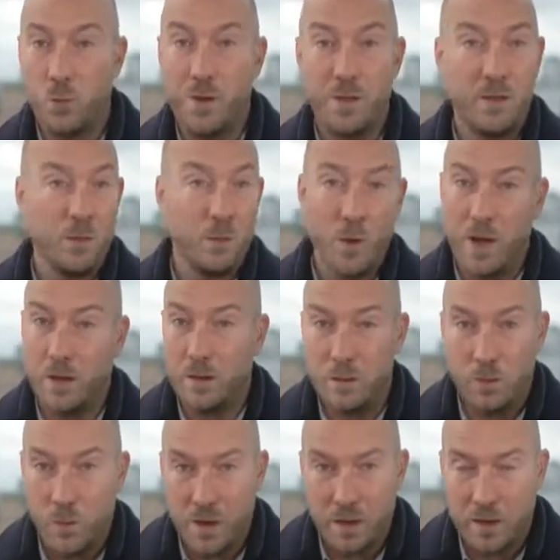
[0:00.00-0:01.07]
Whether
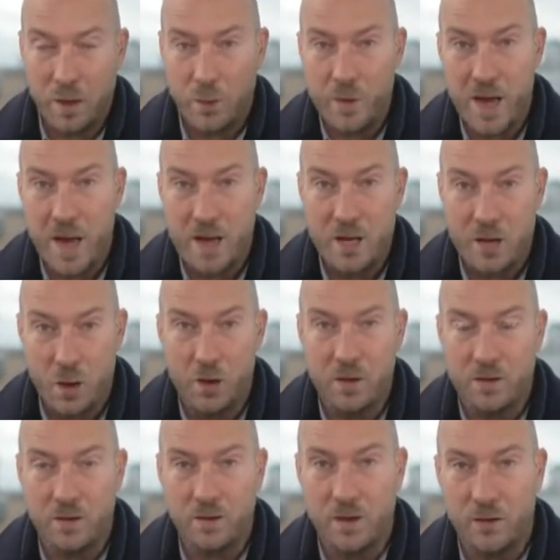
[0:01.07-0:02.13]
they'll be any
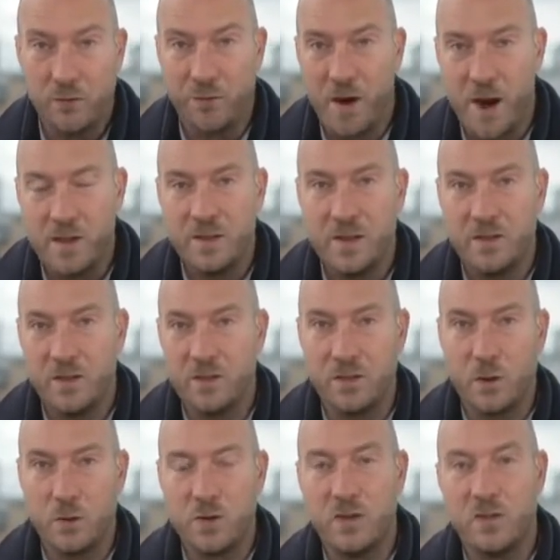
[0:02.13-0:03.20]
good as fighters, as
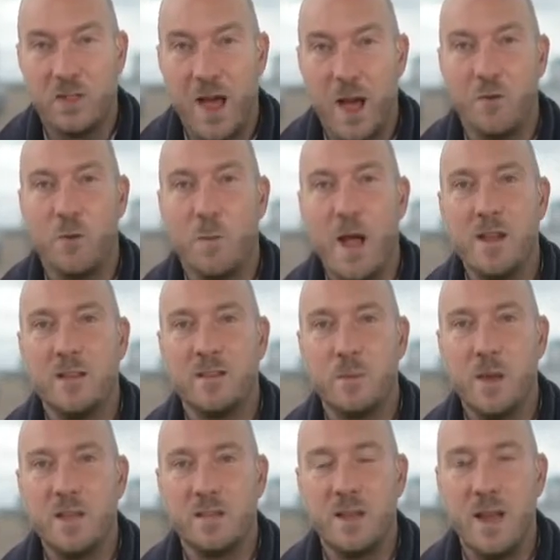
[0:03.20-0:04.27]
soldiers, that remains to
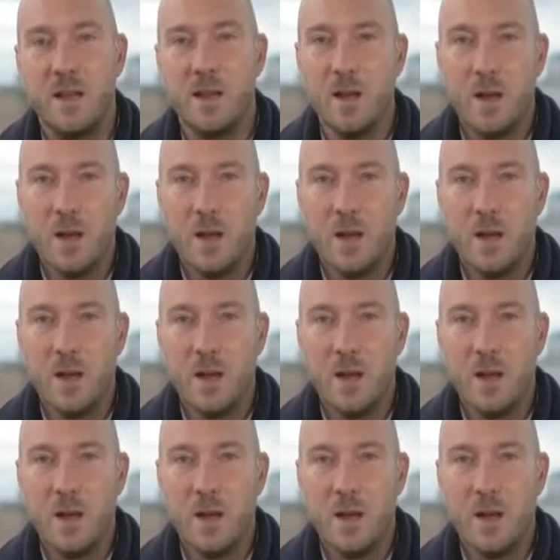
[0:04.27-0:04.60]
be seen.